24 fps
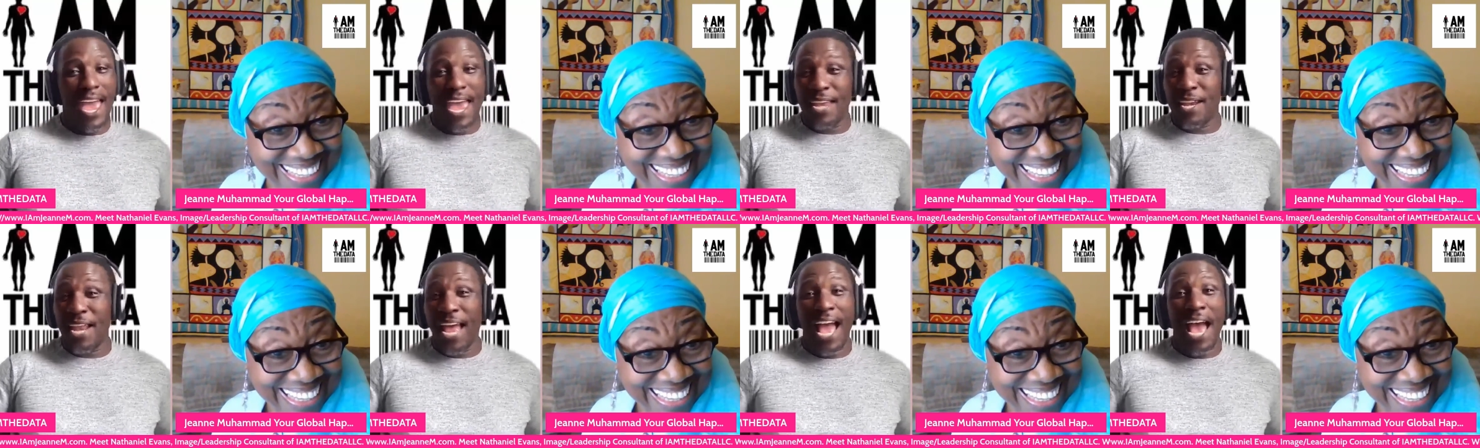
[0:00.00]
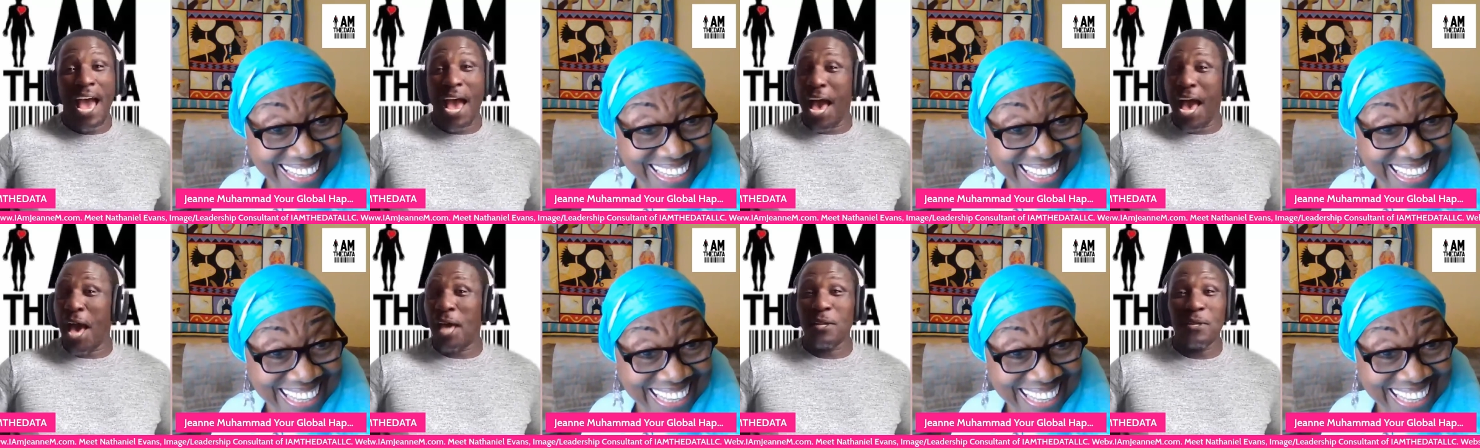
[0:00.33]
Speaker 1: And
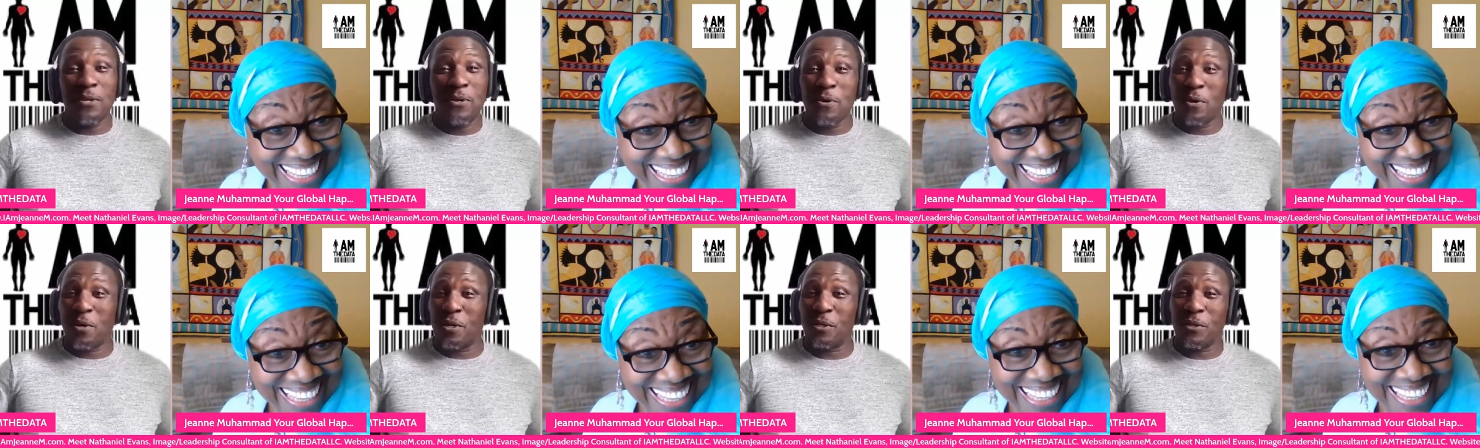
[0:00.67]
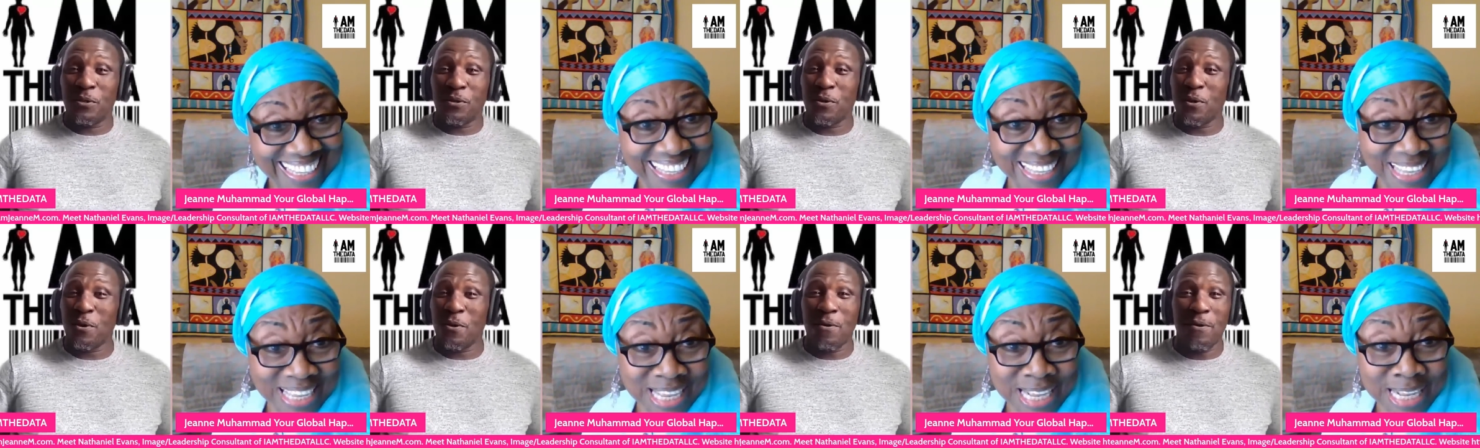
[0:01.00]
how, how do you
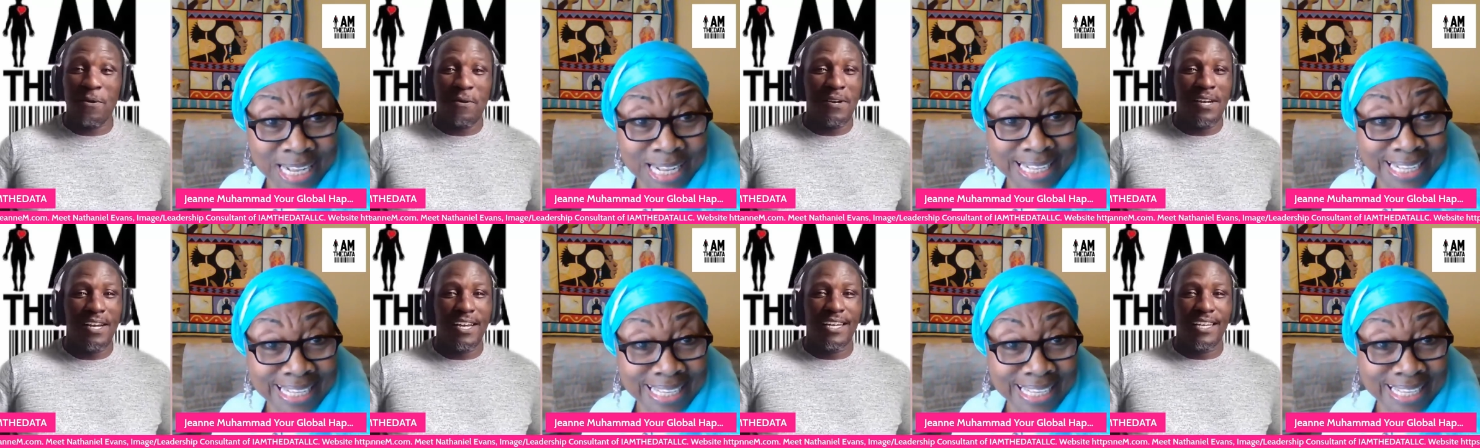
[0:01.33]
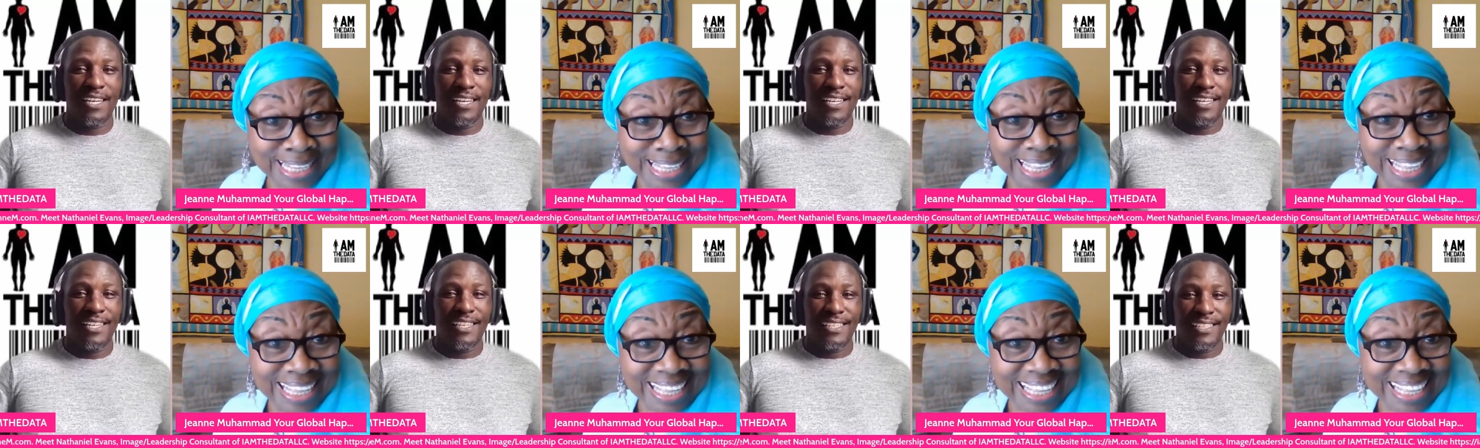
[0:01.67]
control
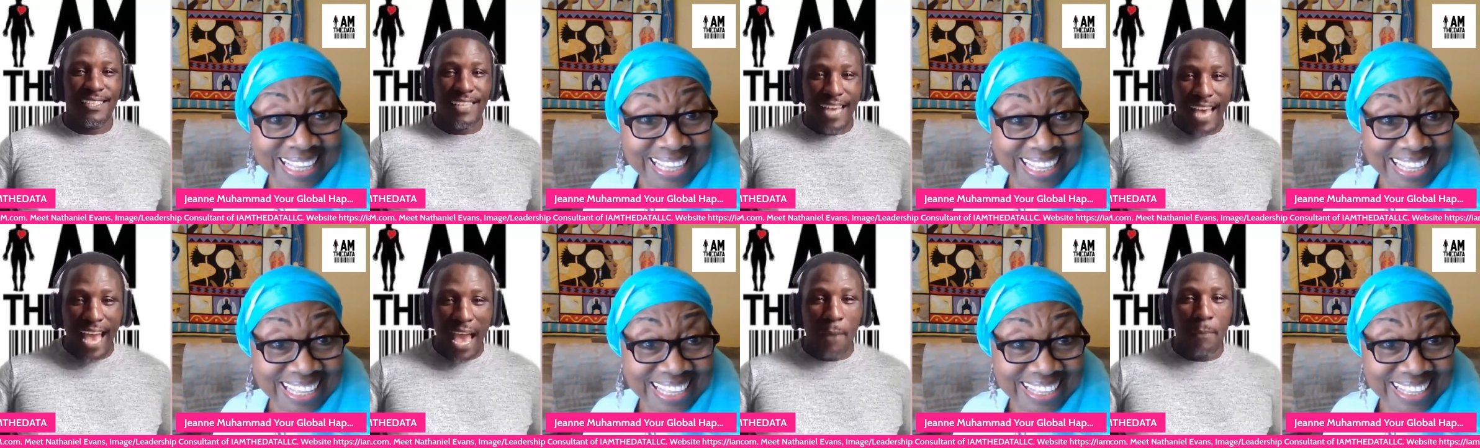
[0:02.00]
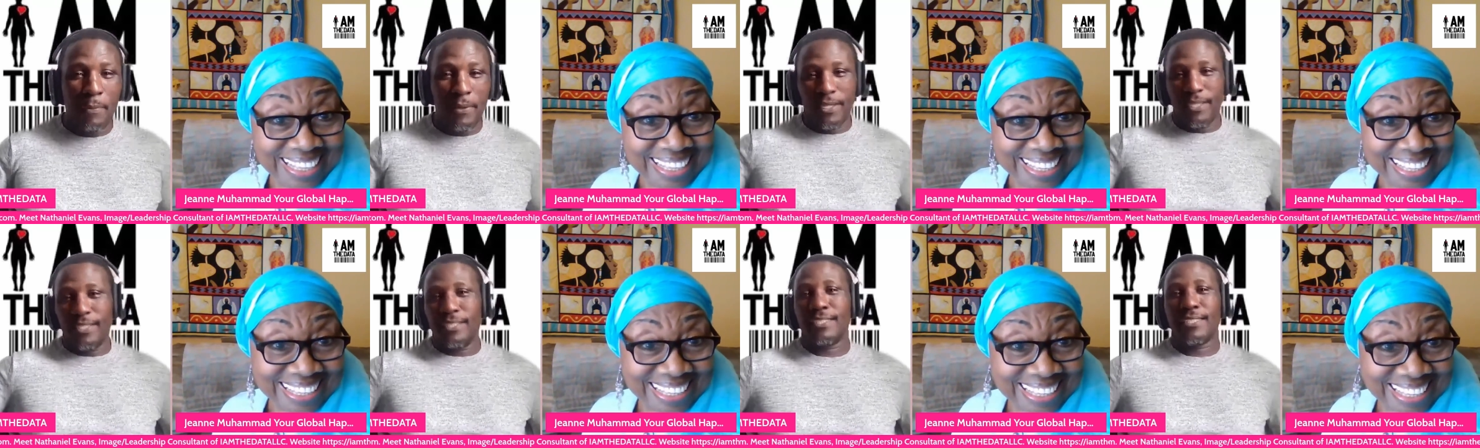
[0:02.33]

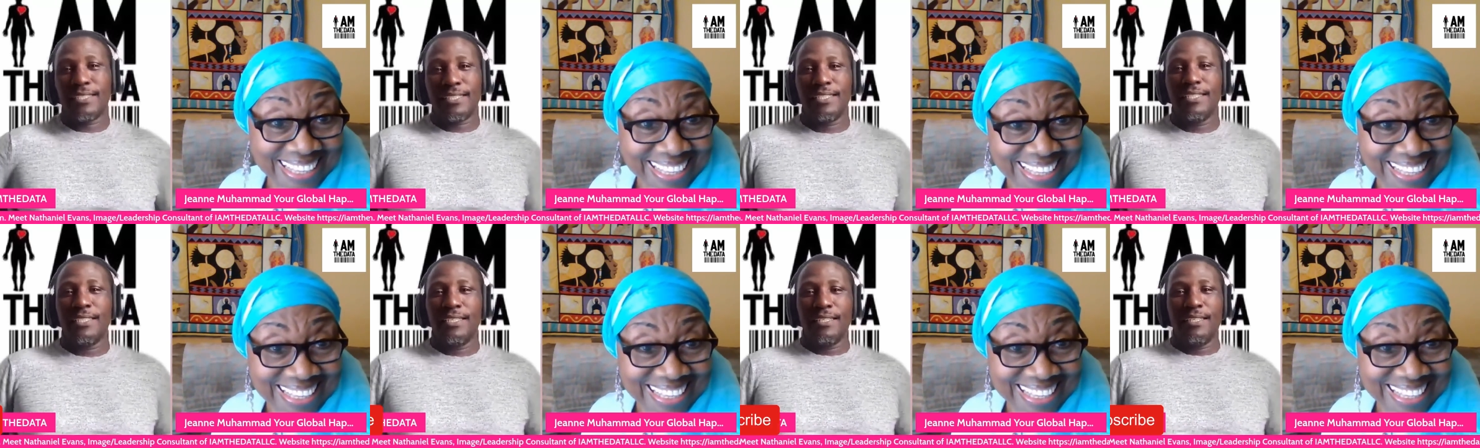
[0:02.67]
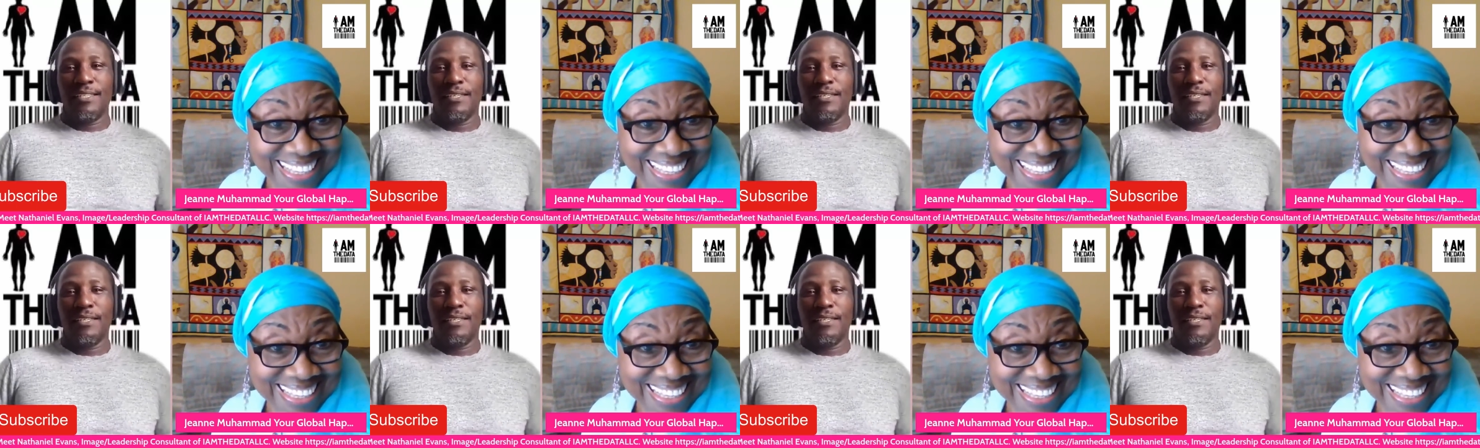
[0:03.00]
happiness?